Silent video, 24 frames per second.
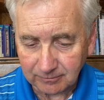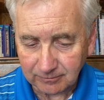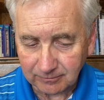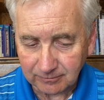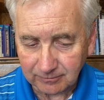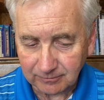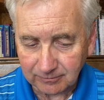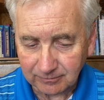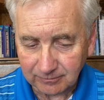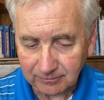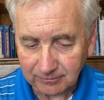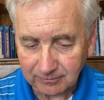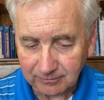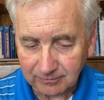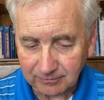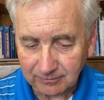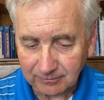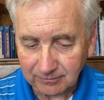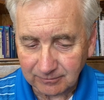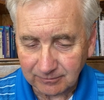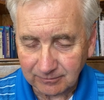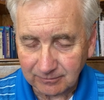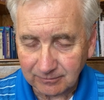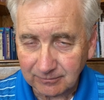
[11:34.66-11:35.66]

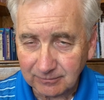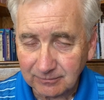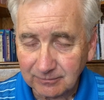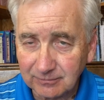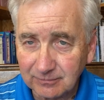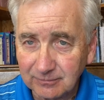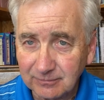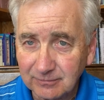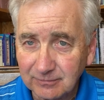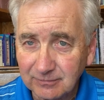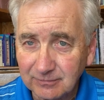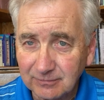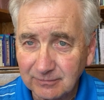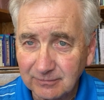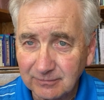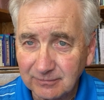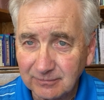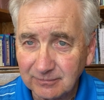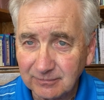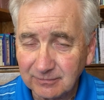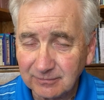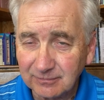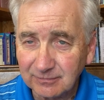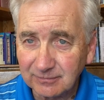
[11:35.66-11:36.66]

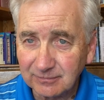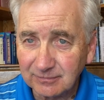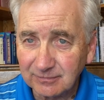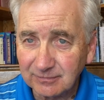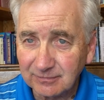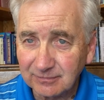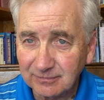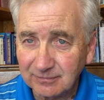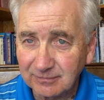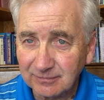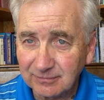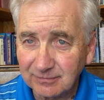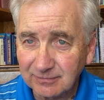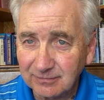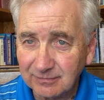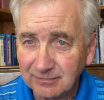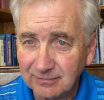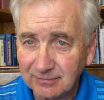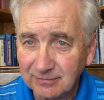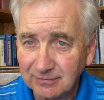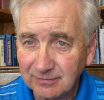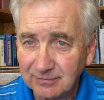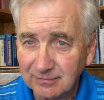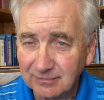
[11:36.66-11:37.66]

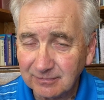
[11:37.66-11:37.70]
[no speech]